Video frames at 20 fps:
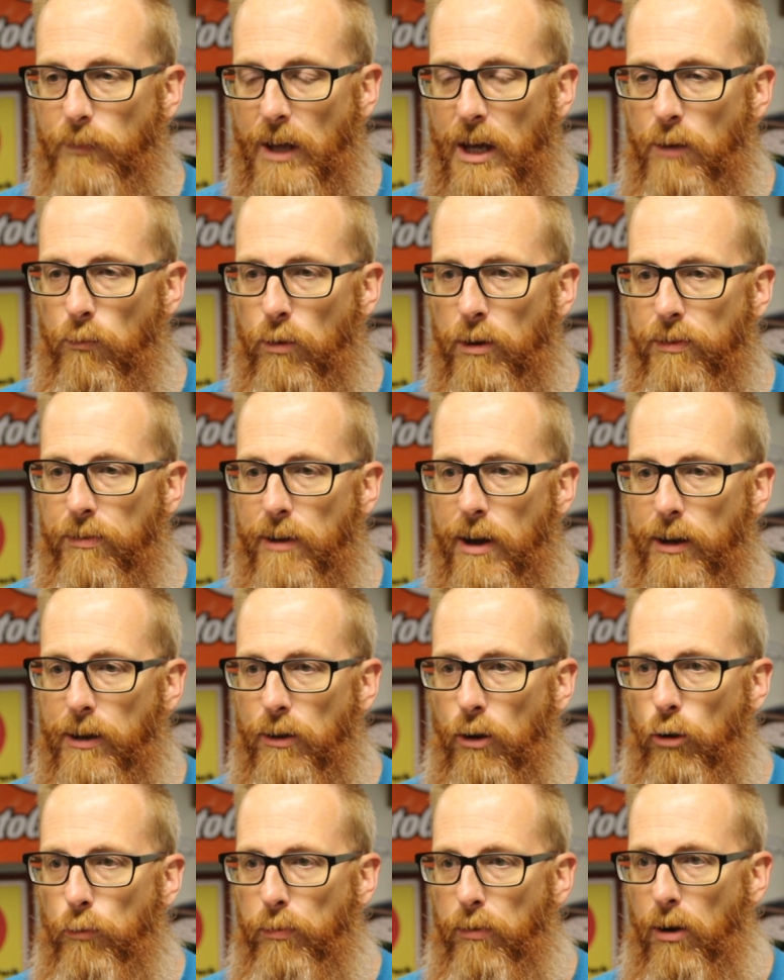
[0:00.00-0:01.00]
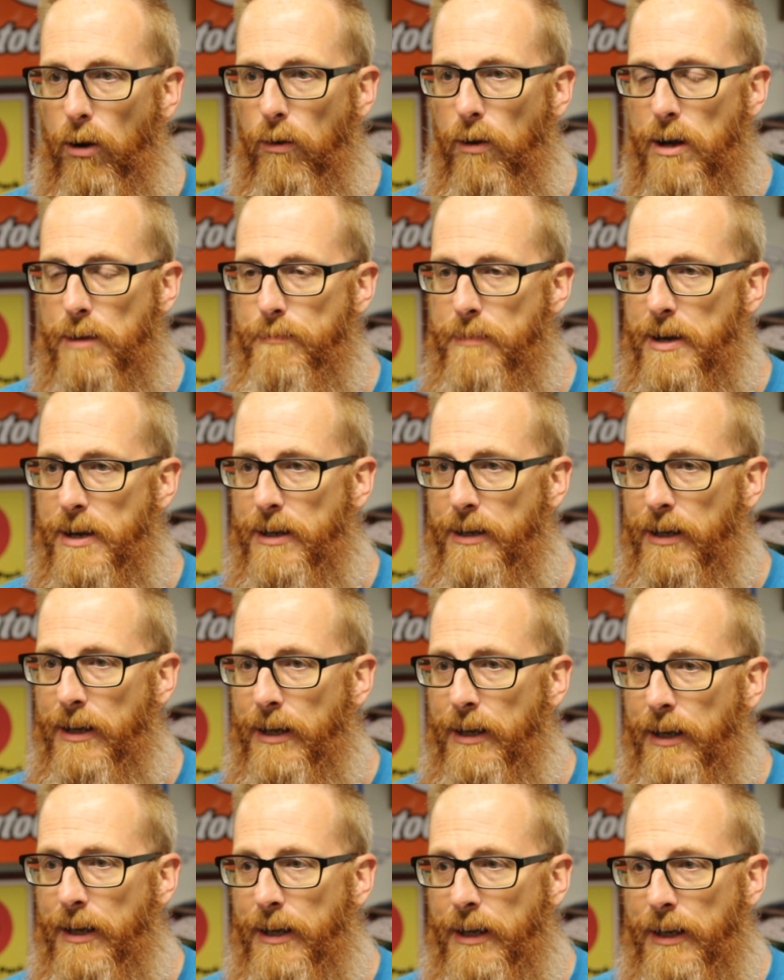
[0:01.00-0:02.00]
And with that GoPro, I made
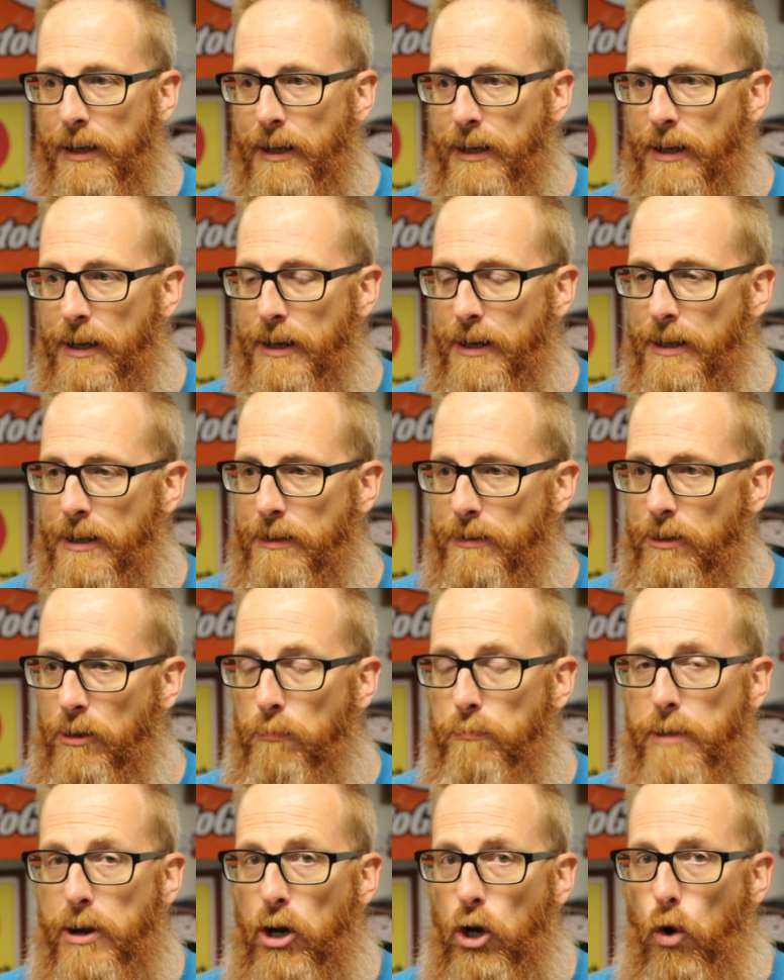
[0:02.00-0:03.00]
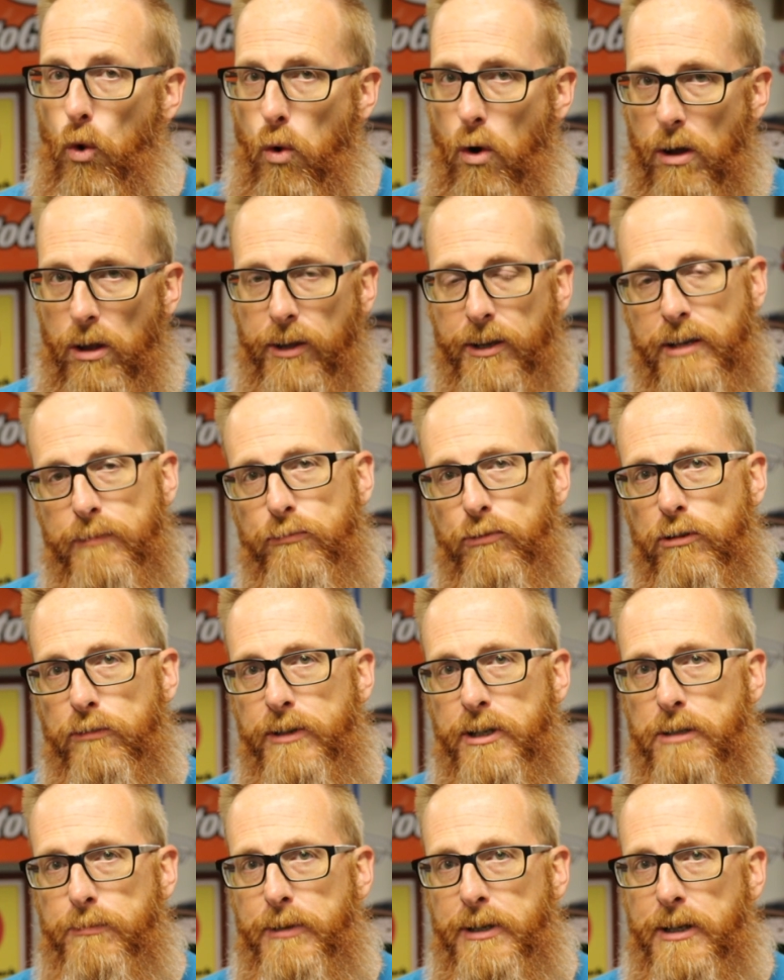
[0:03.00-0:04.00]
uh, you know, better quality
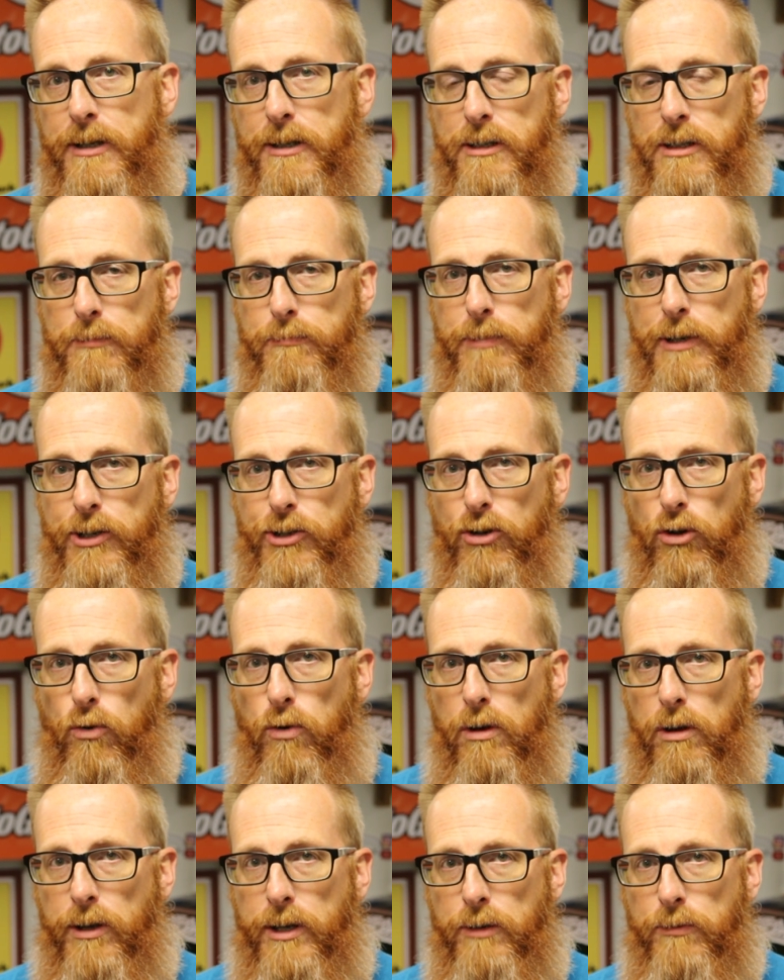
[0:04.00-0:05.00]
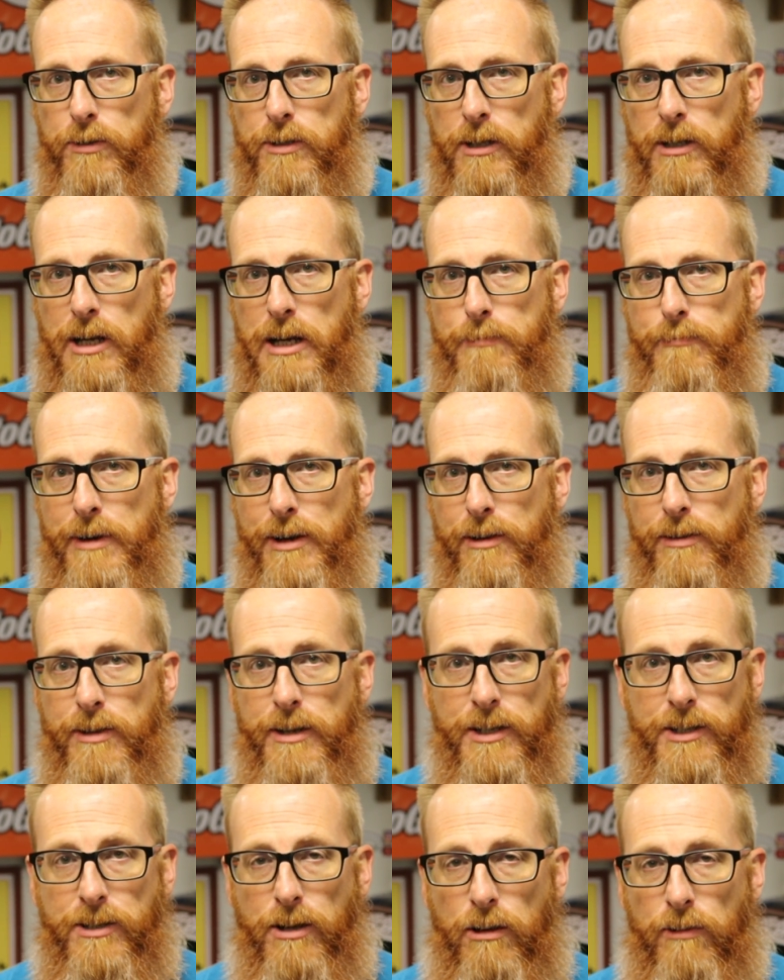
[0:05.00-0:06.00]
movies because the picture quality was a lot better than
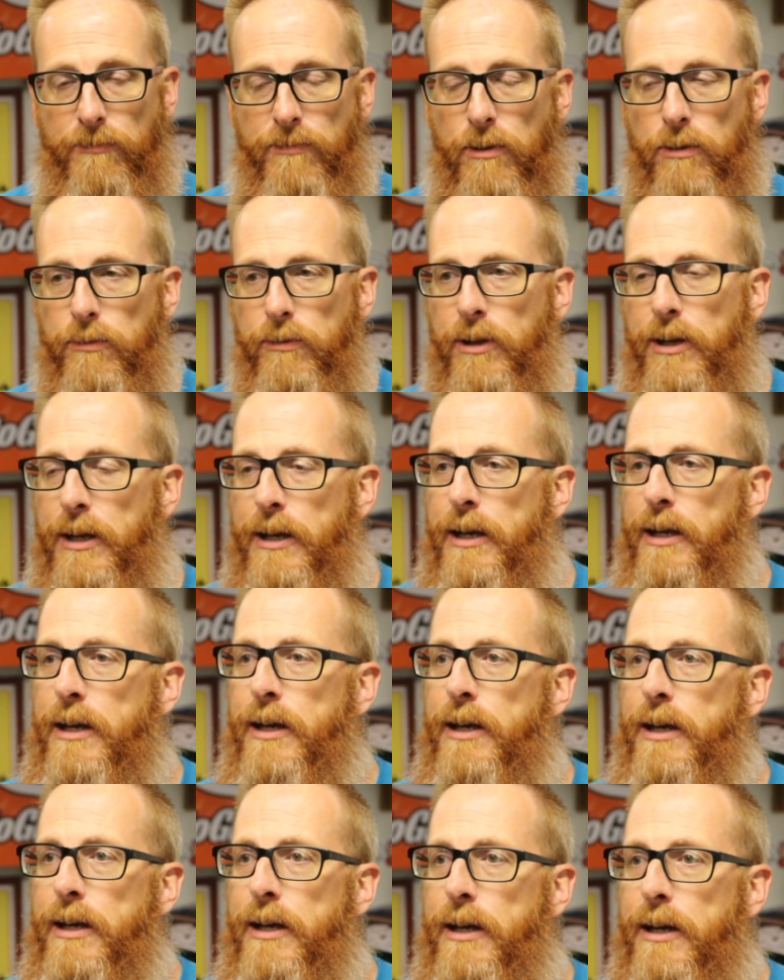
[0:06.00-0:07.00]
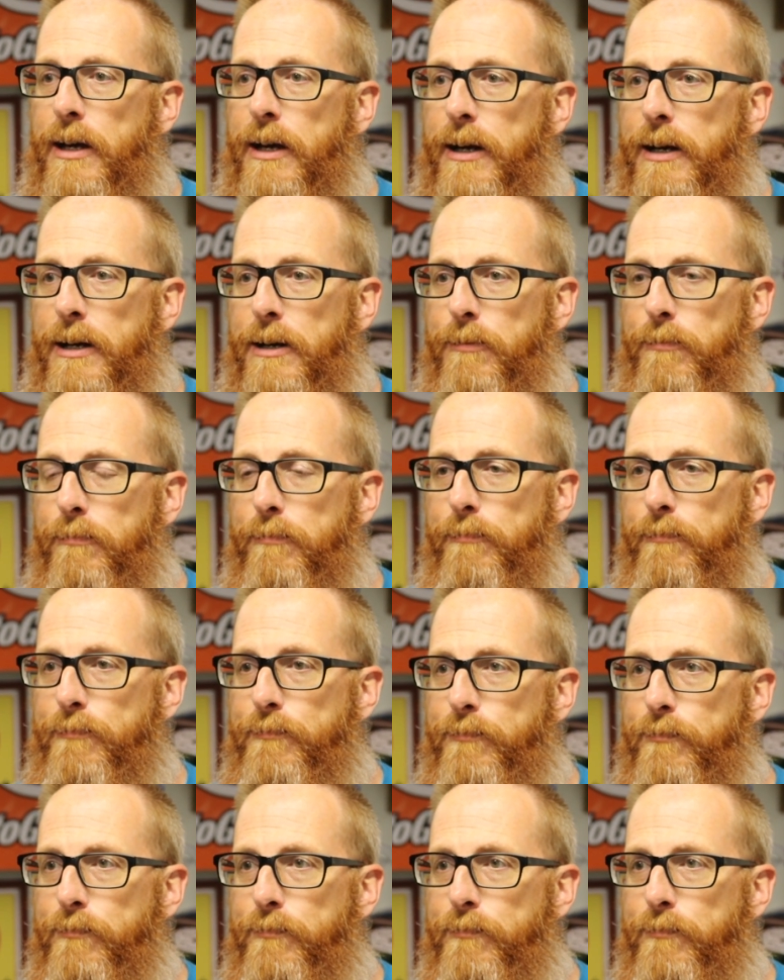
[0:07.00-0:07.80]
a cell phone. Um,